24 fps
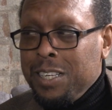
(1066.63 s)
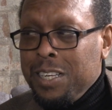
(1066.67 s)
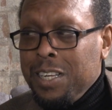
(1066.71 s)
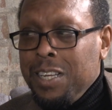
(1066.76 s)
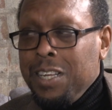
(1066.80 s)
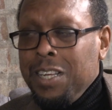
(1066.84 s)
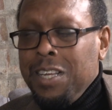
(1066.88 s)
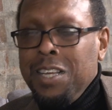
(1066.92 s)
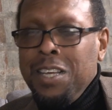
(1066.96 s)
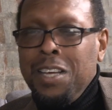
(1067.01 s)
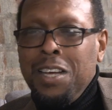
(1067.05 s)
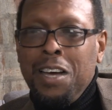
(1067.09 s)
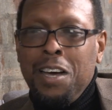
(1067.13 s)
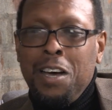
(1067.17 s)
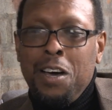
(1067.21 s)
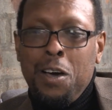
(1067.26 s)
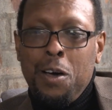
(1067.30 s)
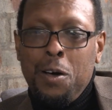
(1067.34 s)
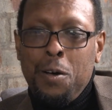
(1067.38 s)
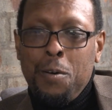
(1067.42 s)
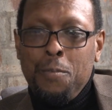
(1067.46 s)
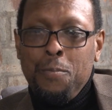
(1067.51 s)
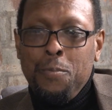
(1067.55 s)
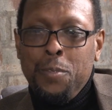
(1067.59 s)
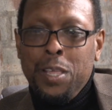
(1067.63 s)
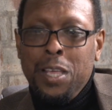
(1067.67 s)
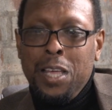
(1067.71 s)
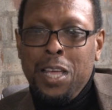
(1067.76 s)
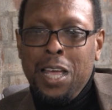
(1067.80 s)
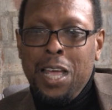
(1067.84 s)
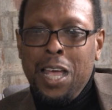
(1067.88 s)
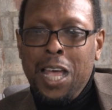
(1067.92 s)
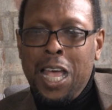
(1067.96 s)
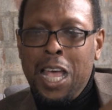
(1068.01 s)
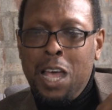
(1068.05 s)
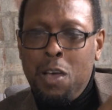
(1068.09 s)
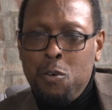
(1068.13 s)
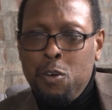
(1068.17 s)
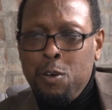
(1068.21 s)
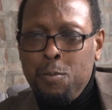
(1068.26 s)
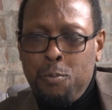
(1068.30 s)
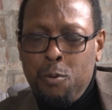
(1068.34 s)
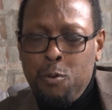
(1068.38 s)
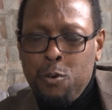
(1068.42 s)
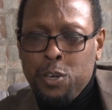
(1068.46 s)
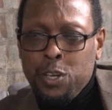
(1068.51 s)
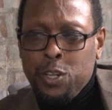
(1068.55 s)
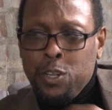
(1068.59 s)
How
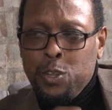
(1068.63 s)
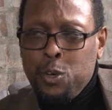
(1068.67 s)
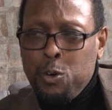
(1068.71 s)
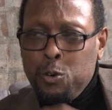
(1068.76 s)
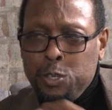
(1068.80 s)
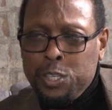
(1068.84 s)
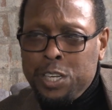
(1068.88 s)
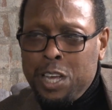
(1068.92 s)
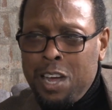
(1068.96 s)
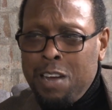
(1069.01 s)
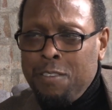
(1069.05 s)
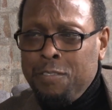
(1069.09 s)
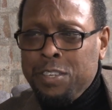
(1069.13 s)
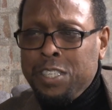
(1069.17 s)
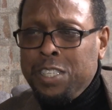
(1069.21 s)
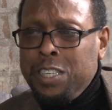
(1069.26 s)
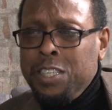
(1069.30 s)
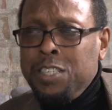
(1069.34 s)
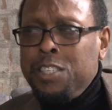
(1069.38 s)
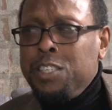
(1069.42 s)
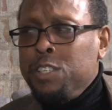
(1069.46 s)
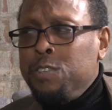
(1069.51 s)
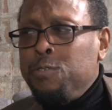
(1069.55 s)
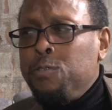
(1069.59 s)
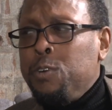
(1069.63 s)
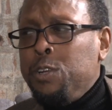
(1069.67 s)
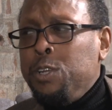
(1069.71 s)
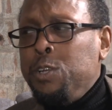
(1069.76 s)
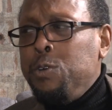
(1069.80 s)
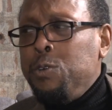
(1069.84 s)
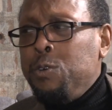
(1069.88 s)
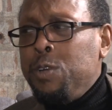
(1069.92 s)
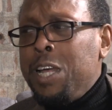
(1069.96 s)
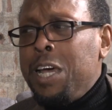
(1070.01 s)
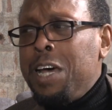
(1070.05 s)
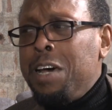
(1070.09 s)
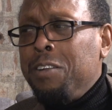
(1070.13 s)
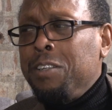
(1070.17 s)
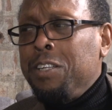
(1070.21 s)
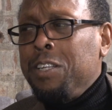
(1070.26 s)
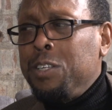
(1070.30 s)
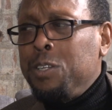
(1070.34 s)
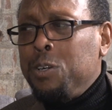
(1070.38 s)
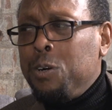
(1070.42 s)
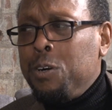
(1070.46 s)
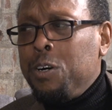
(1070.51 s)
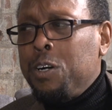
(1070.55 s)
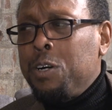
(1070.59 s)
important are those conversations for you now to
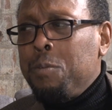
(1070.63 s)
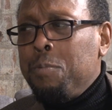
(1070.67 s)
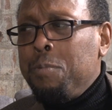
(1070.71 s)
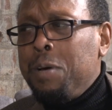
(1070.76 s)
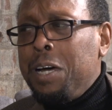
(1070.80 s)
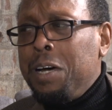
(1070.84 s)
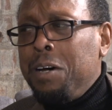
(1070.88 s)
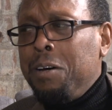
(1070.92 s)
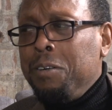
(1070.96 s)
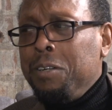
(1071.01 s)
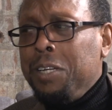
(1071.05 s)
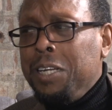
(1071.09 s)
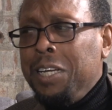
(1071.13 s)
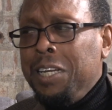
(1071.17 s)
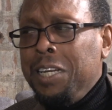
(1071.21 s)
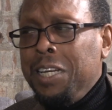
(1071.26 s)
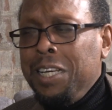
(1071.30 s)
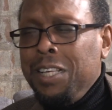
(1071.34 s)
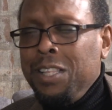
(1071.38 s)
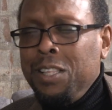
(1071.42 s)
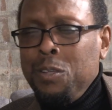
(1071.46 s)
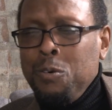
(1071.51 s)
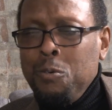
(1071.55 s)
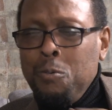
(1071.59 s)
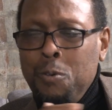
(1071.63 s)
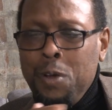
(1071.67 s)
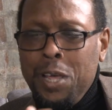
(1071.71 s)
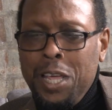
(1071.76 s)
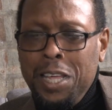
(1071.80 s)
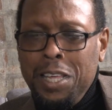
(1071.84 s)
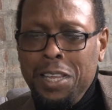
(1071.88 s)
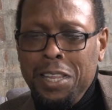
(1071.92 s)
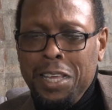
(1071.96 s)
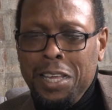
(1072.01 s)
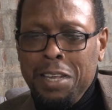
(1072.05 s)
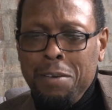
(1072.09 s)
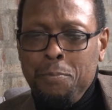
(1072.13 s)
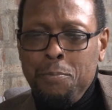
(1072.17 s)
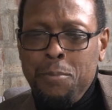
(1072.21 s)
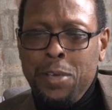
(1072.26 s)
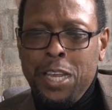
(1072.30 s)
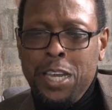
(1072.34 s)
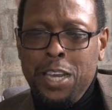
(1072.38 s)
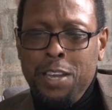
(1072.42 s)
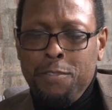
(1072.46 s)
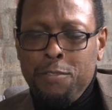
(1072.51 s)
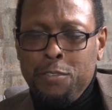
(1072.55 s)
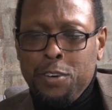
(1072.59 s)
talk about the way that
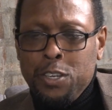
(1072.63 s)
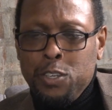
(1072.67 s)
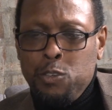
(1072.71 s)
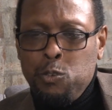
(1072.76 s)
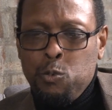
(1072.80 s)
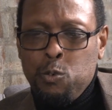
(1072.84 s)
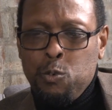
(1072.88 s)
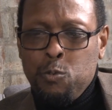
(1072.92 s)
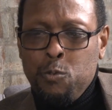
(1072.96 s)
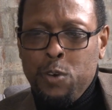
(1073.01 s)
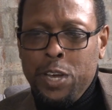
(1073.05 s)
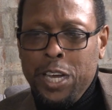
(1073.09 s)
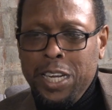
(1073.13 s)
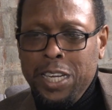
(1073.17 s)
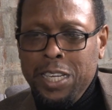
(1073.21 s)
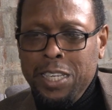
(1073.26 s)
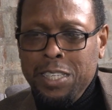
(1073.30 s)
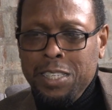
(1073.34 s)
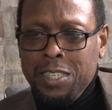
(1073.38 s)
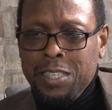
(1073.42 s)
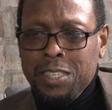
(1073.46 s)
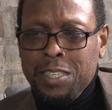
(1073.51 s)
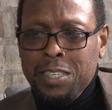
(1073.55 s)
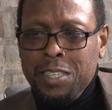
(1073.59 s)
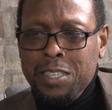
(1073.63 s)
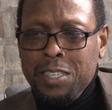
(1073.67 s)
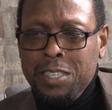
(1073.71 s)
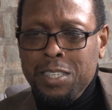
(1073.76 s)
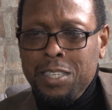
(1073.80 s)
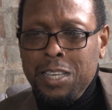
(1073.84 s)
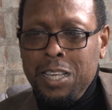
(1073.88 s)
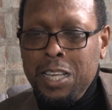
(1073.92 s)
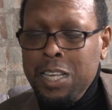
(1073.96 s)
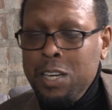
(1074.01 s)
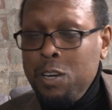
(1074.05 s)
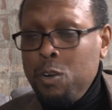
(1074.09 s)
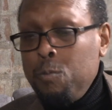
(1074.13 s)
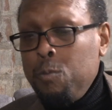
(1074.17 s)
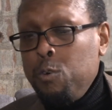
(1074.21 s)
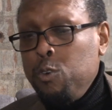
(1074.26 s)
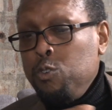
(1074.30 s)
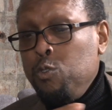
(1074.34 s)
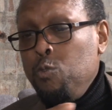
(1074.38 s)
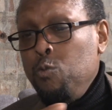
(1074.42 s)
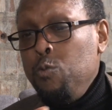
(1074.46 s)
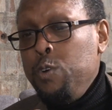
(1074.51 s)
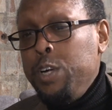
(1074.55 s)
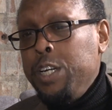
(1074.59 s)
many of us were raised in
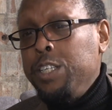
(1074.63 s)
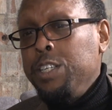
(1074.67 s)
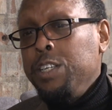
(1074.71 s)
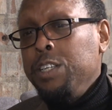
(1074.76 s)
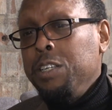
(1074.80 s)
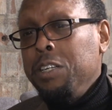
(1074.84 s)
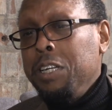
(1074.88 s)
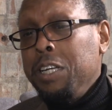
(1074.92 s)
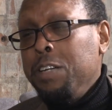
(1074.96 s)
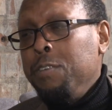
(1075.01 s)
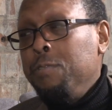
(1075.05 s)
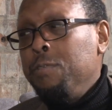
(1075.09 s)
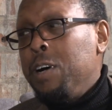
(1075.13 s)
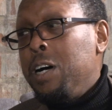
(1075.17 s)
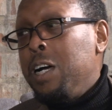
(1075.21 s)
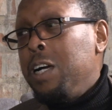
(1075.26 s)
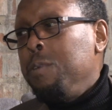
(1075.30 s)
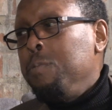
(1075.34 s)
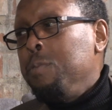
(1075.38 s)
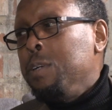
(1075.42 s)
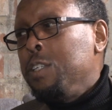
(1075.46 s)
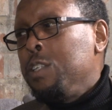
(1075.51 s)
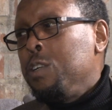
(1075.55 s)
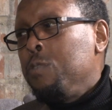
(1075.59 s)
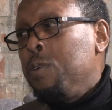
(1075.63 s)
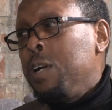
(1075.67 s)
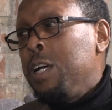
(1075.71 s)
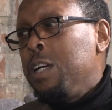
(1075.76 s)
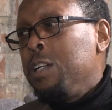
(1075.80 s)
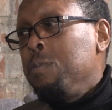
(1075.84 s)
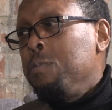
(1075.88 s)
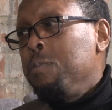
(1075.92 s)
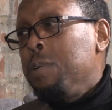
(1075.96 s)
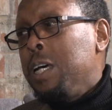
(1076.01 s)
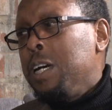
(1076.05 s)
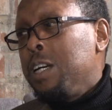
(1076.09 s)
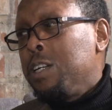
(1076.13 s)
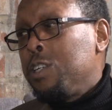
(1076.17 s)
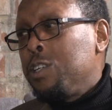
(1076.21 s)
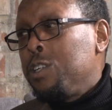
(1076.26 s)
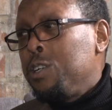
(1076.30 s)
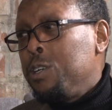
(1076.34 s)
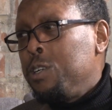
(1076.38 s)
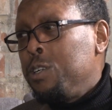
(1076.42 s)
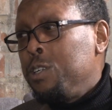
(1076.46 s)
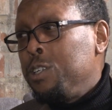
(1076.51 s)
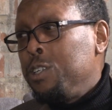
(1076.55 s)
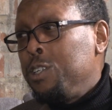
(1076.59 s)
almost rigid environments around the black
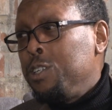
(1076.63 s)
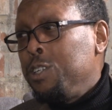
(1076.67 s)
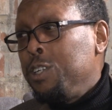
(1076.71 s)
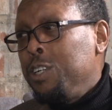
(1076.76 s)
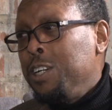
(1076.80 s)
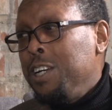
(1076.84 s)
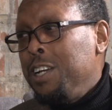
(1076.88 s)
church,